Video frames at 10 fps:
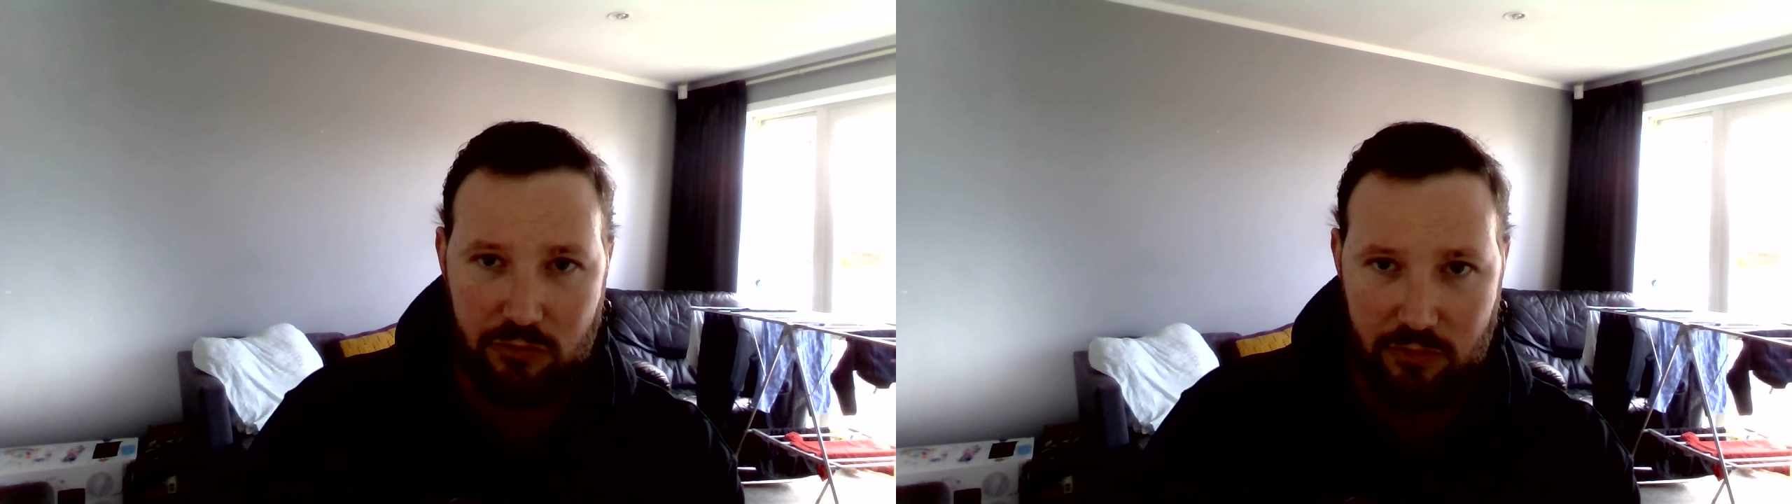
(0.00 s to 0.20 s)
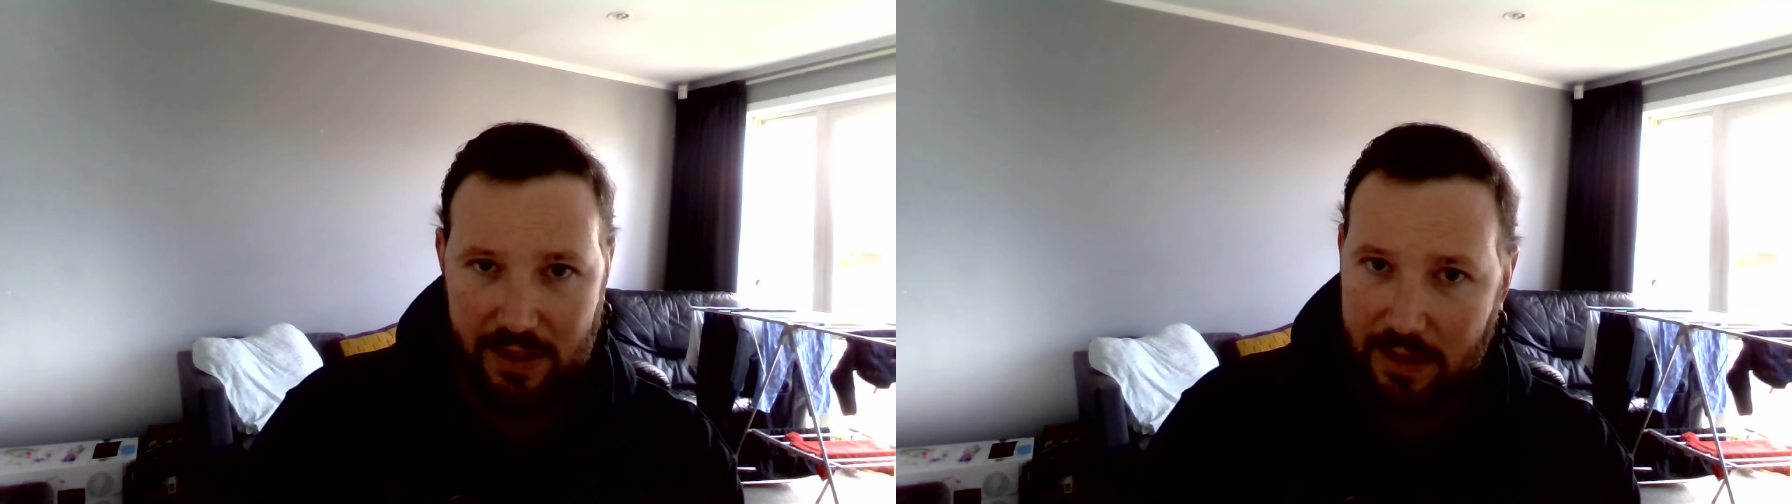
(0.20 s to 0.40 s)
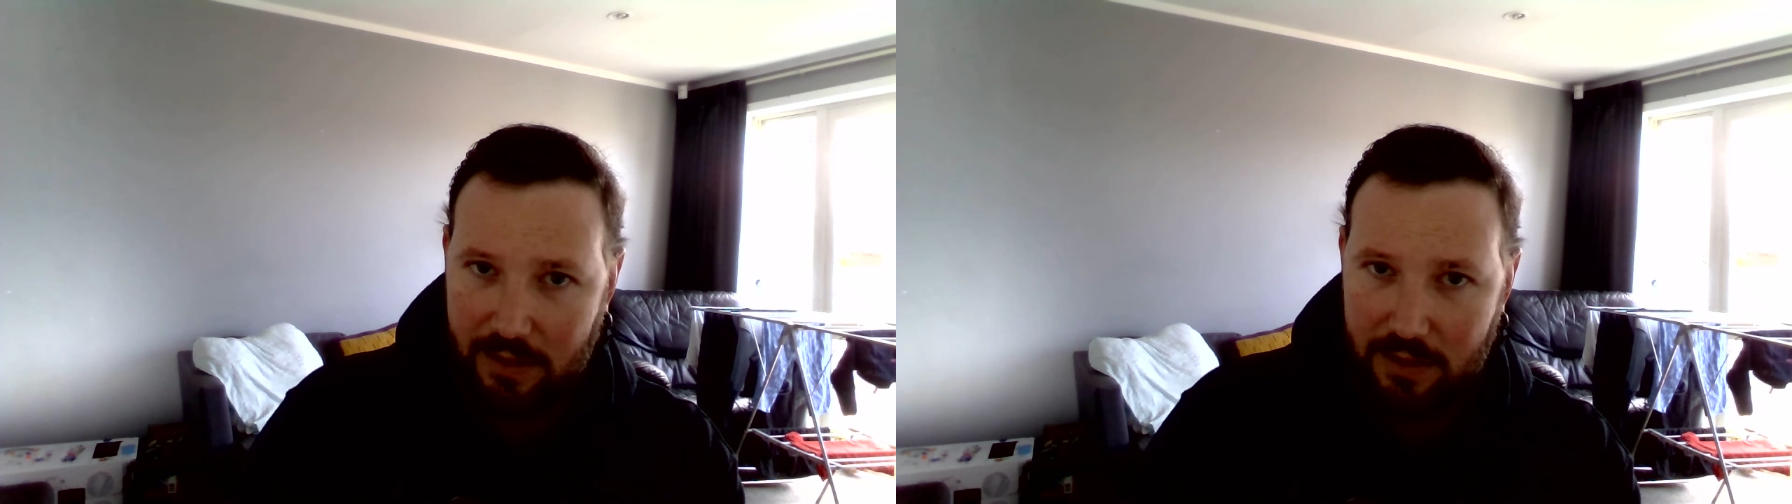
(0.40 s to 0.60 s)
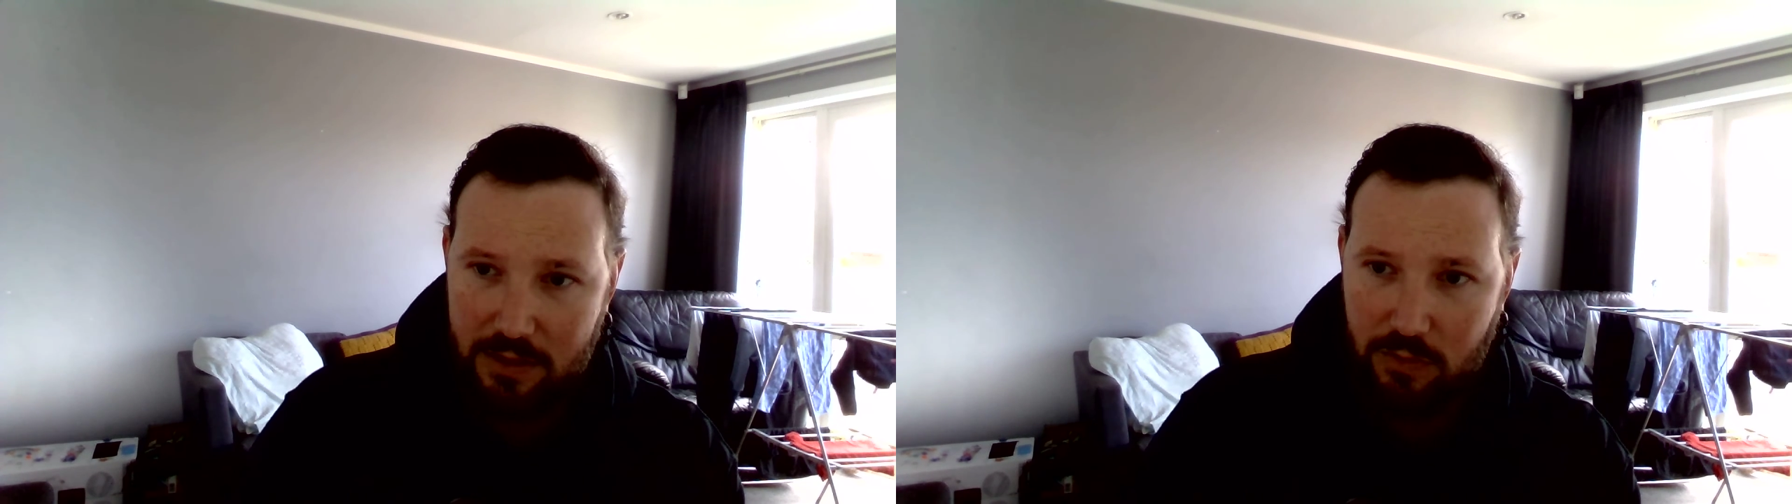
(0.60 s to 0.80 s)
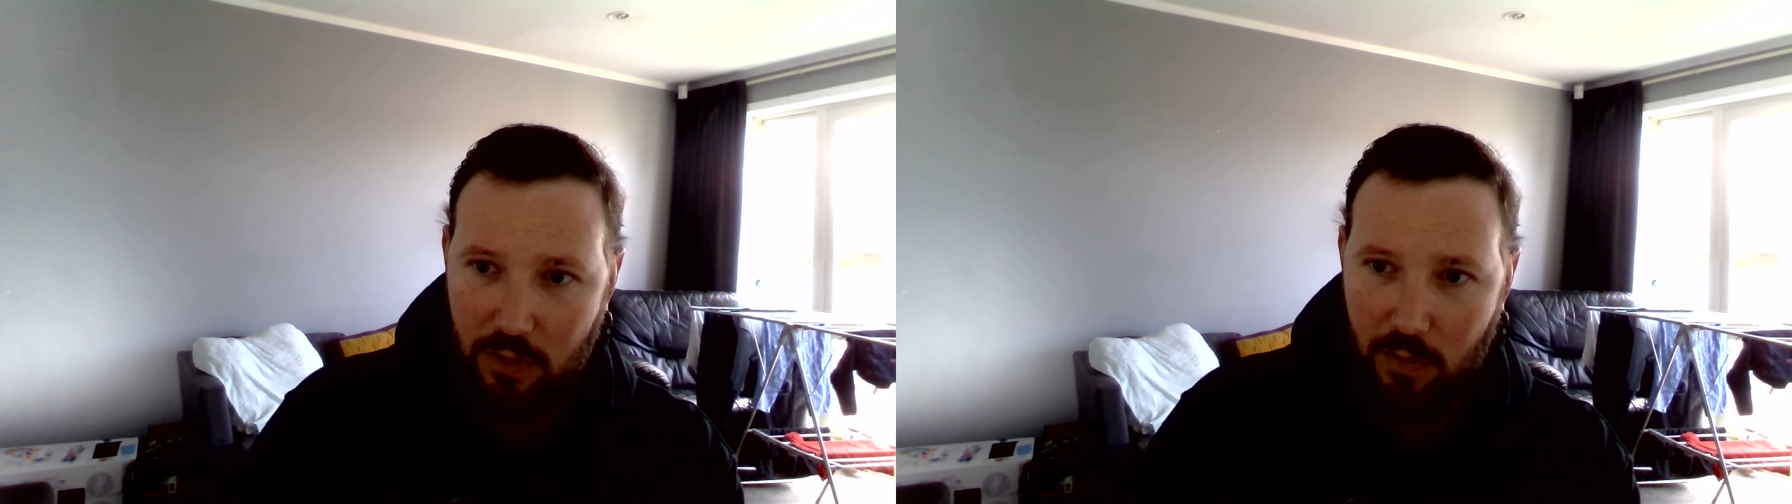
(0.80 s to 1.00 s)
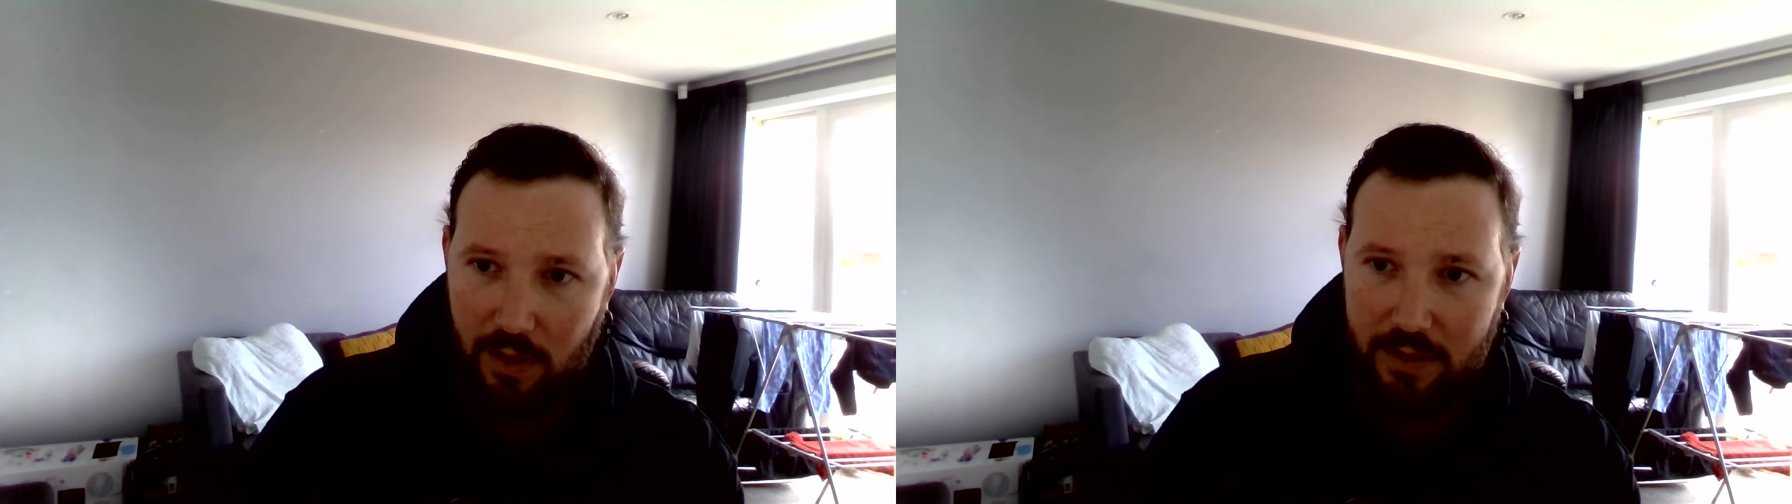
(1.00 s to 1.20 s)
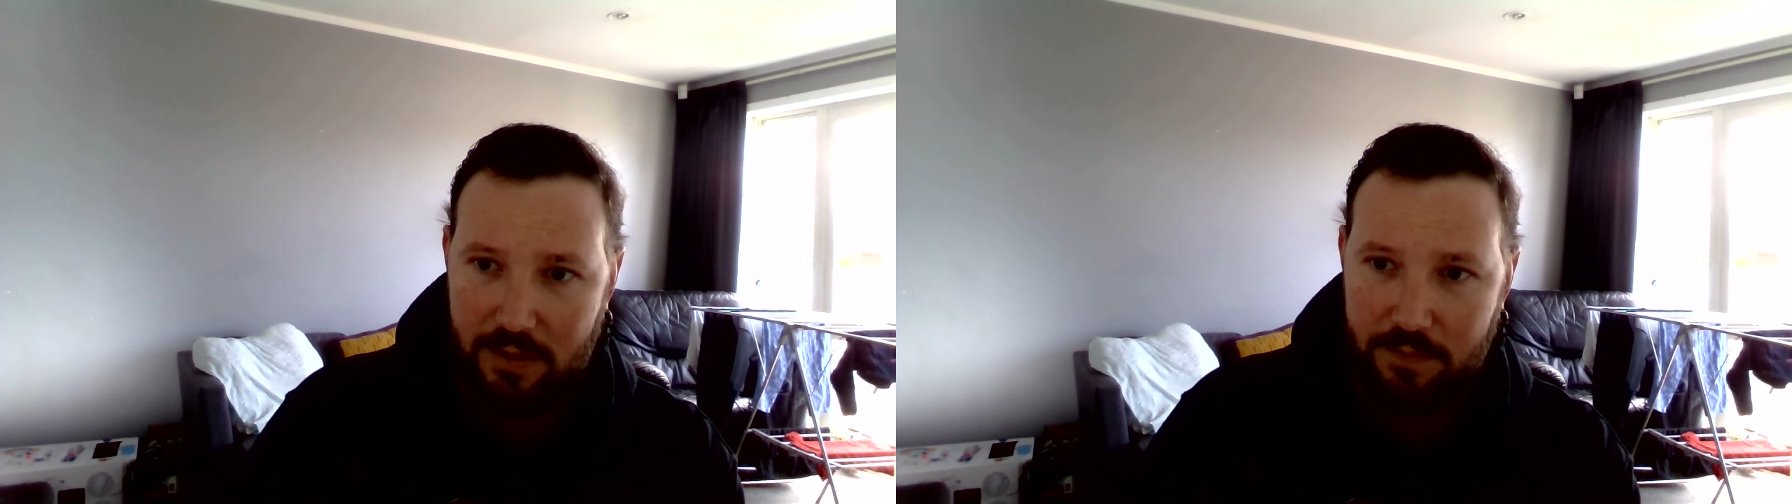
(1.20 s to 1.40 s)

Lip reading: rigging is required,